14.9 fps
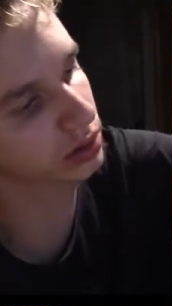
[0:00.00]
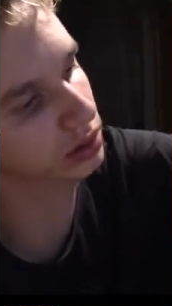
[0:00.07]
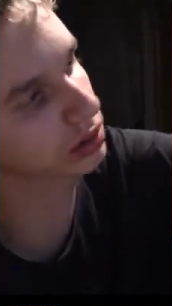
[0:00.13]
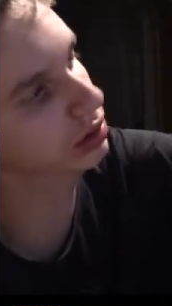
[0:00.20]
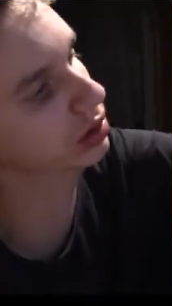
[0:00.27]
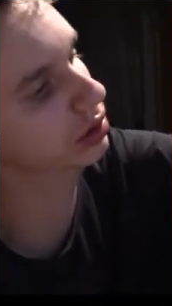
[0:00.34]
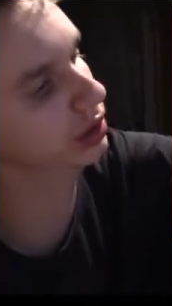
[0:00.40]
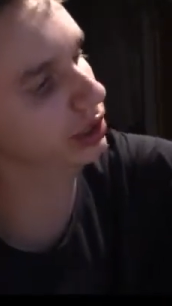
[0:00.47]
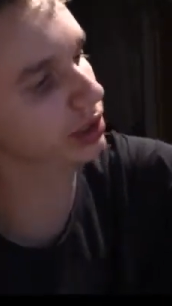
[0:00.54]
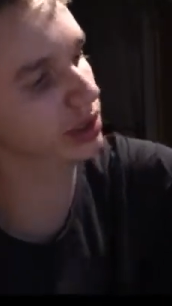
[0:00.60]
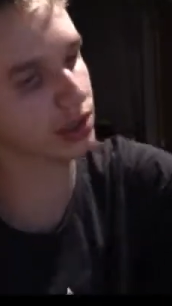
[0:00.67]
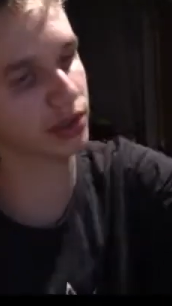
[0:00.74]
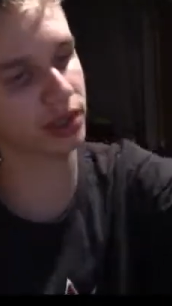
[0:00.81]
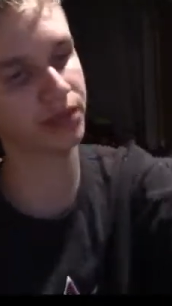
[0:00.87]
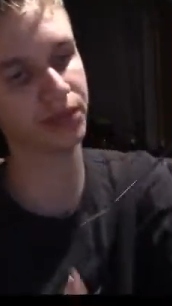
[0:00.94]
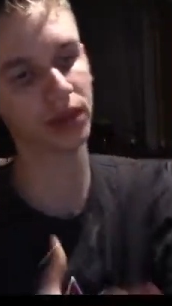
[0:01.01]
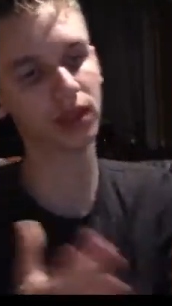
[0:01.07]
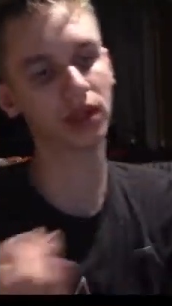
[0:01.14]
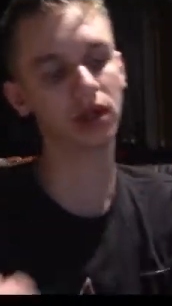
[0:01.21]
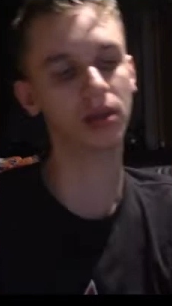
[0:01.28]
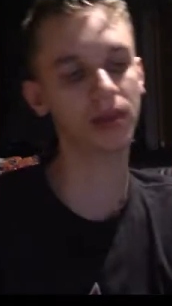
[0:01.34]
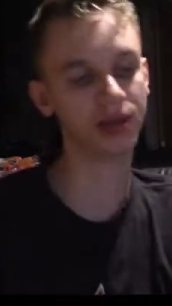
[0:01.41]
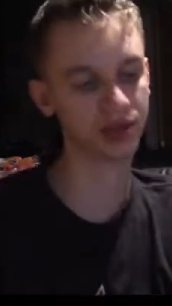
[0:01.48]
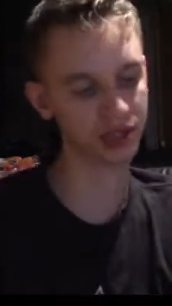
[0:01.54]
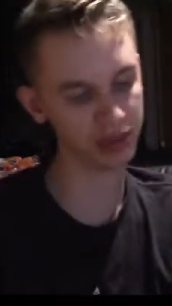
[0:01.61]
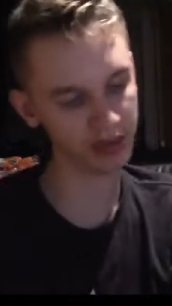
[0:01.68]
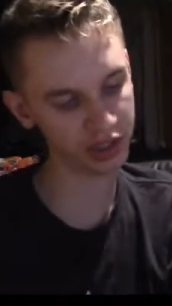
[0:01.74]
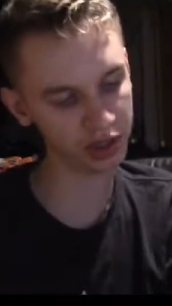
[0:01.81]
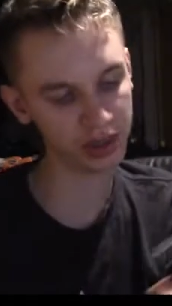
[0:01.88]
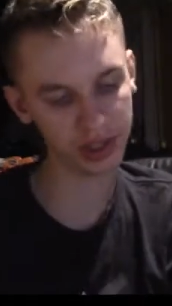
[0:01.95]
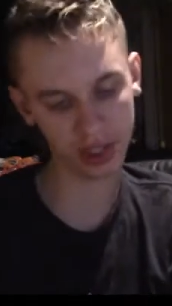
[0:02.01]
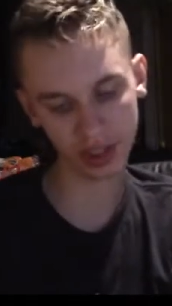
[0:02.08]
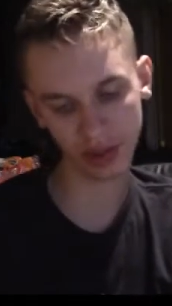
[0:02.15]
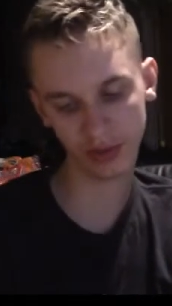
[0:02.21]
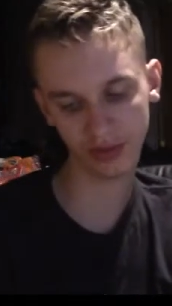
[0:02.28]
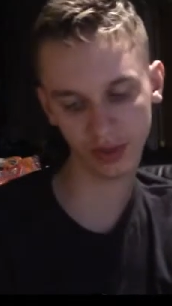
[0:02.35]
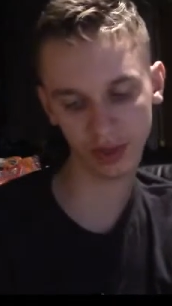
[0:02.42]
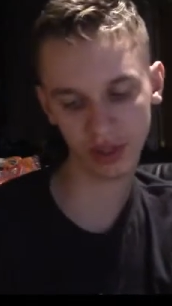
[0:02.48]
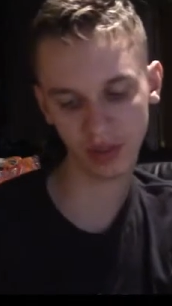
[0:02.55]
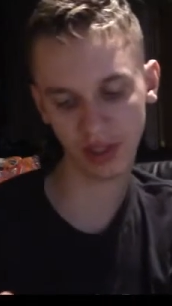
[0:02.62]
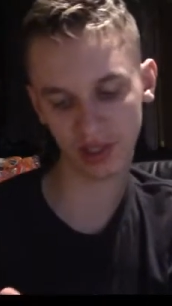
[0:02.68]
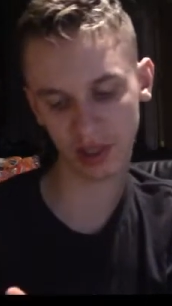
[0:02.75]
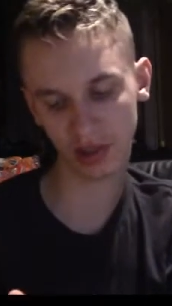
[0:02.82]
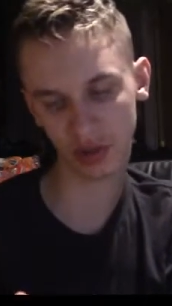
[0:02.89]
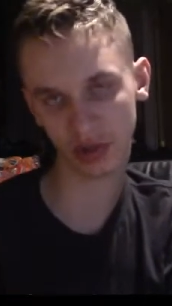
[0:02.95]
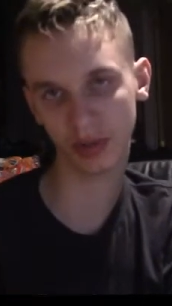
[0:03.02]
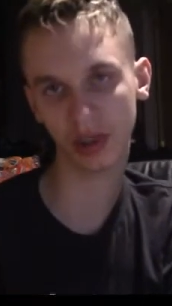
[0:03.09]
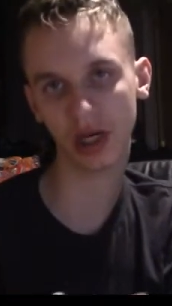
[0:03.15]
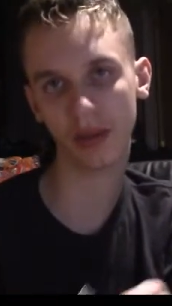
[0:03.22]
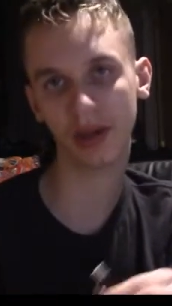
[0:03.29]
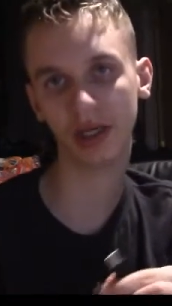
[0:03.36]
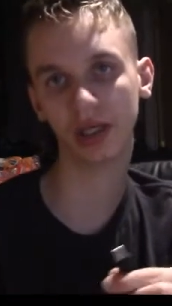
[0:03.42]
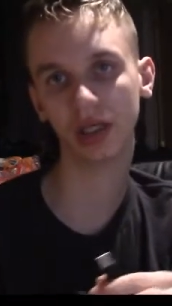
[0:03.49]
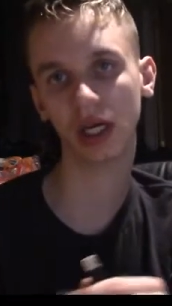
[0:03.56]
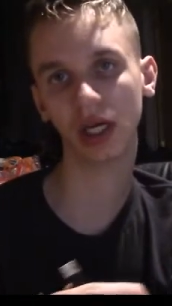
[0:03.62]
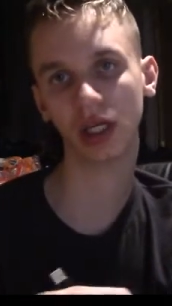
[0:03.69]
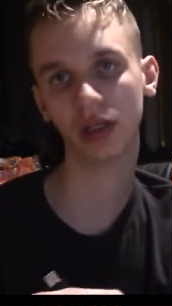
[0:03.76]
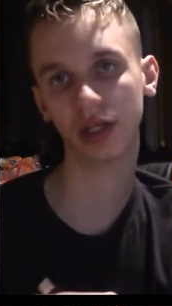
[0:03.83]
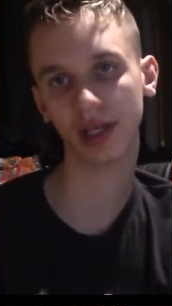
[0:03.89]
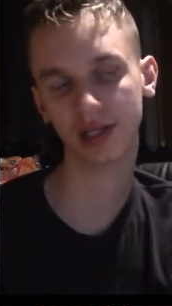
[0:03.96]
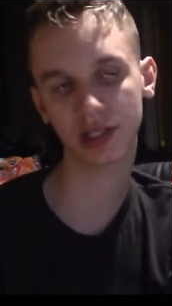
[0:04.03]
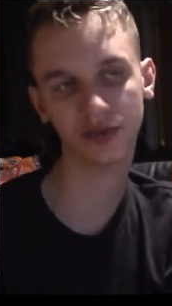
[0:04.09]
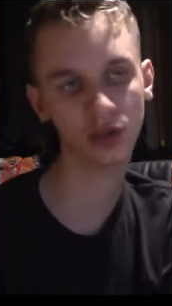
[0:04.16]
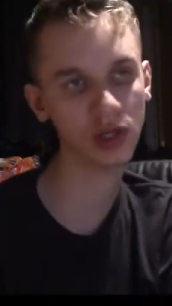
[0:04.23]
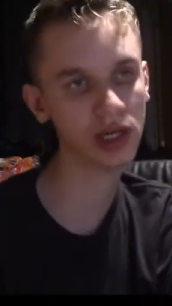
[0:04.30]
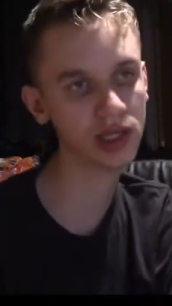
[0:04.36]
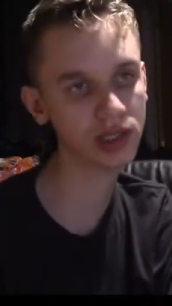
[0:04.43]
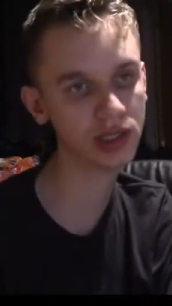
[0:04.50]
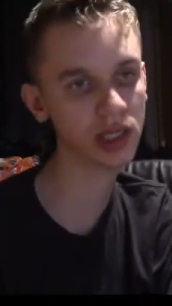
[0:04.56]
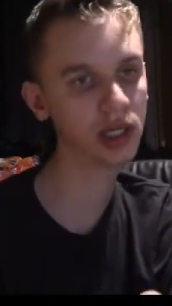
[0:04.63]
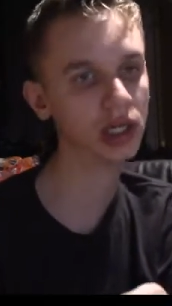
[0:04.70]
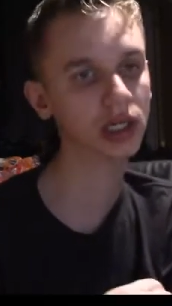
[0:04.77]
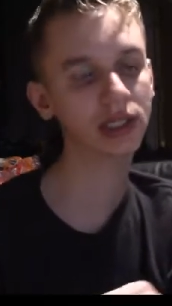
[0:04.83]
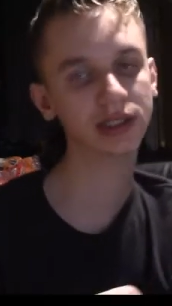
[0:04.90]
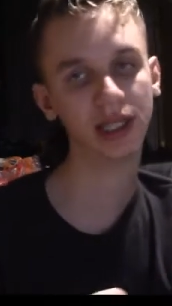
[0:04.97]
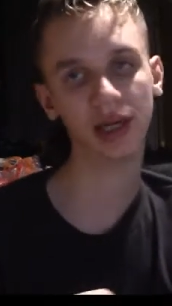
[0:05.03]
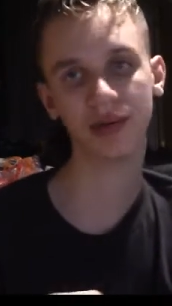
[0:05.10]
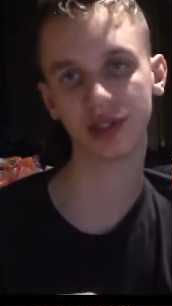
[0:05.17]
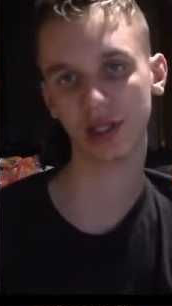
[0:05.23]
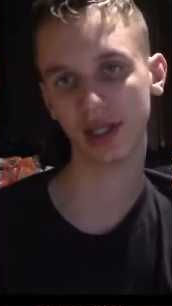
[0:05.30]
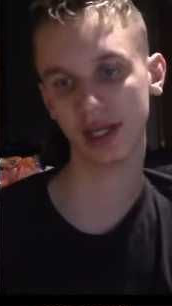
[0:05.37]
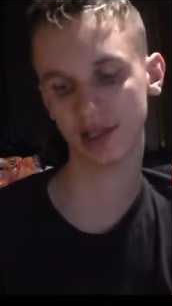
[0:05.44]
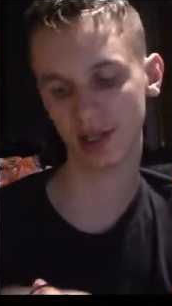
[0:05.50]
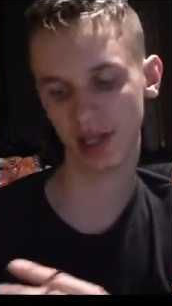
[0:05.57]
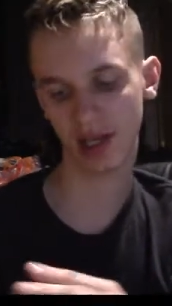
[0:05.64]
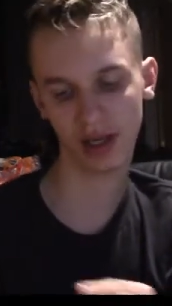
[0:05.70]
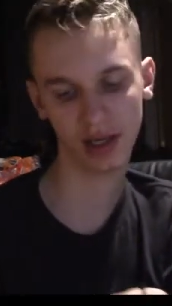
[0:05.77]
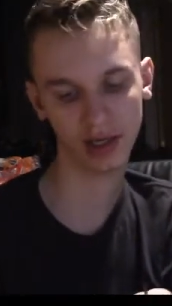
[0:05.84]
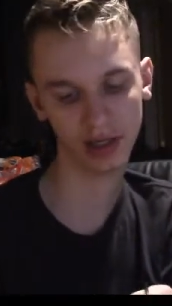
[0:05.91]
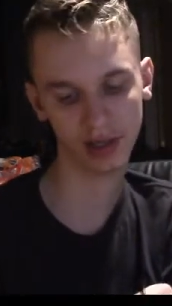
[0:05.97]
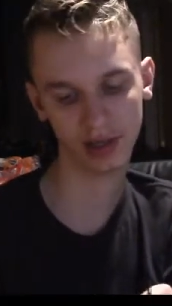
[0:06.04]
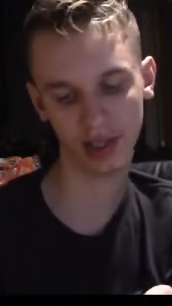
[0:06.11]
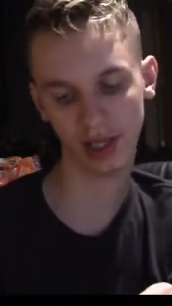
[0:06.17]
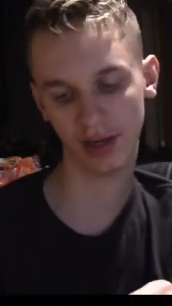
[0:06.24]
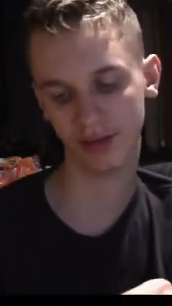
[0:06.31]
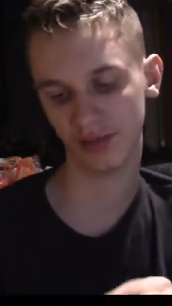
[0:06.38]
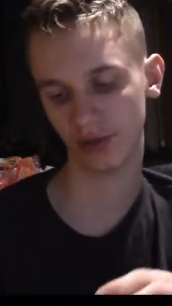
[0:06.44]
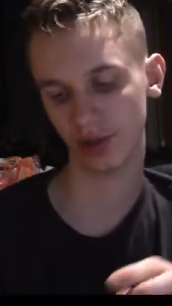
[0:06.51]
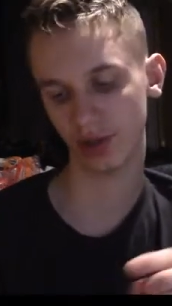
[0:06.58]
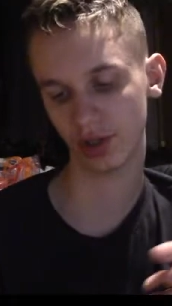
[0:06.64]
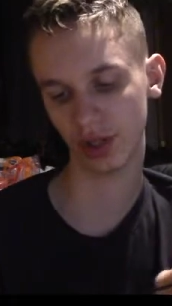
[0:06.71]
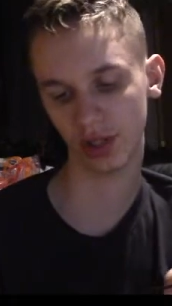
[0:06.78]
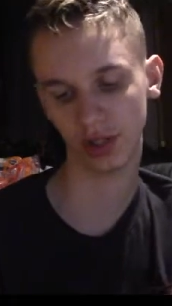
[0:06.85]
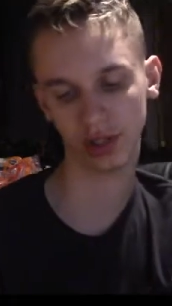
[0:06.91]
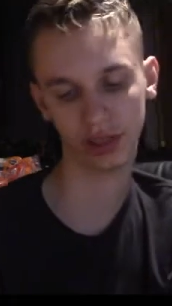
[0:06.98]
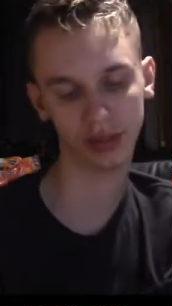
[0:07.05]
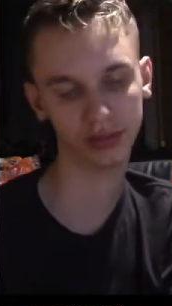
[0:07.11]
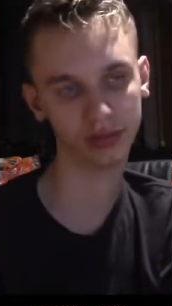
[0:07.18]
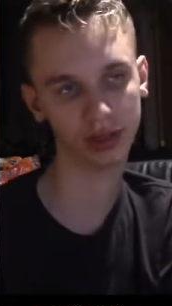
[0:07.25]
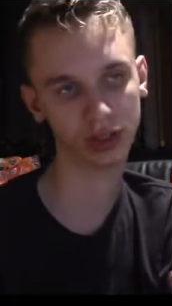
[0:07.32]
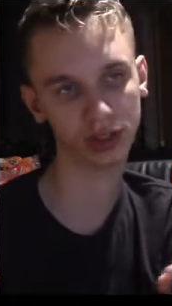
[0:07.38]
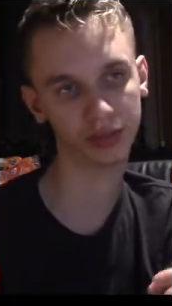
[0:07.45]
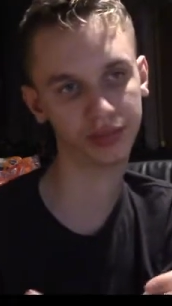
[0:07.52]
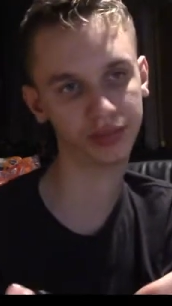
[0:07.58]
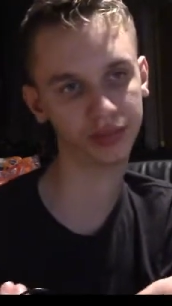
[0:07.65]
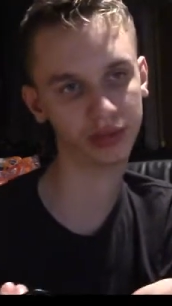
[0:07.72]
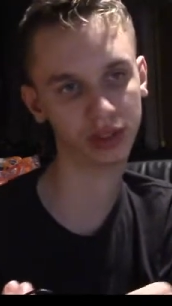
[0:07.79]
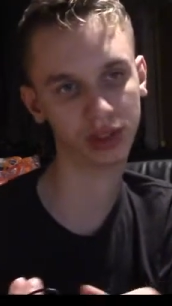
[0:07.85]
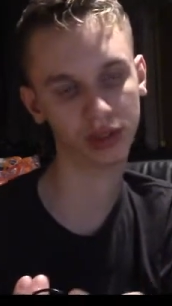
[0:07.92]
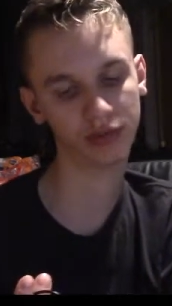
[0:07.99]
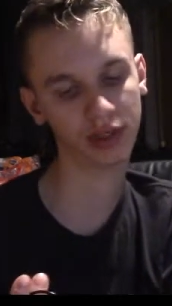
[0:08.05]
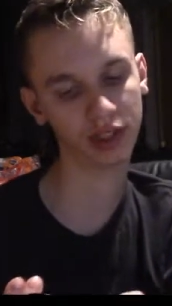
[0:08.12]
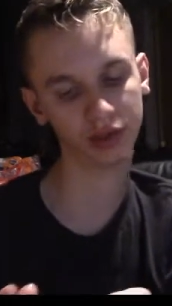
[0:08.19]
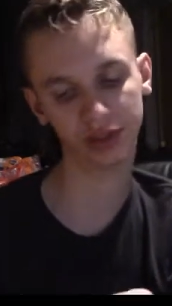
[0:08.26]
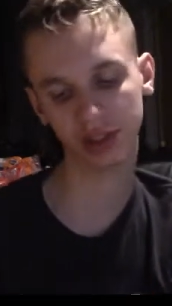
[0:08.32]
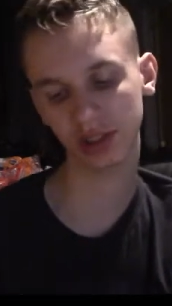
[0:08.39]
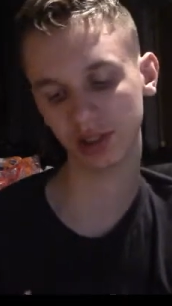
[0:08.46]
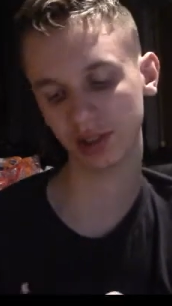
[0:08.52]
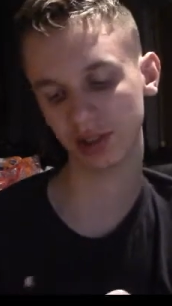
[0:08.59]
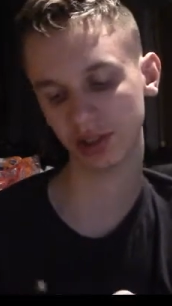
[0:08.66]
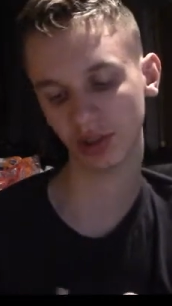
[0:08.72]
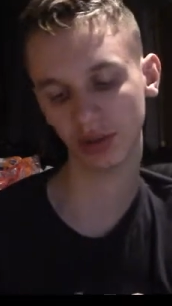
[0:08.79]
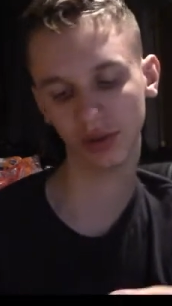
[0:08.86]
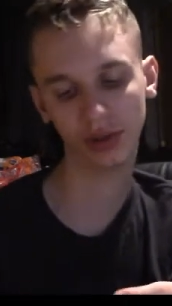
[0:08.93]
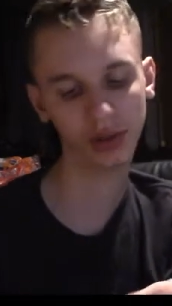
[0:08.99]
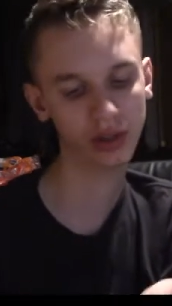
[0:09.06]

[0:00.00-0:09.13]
Oh, here it is. Okay. Yeah, so just make sure you stay tuned for those, because those will be coming in the next few days. Today was the last uh, day for uh, the uh, regular season, so...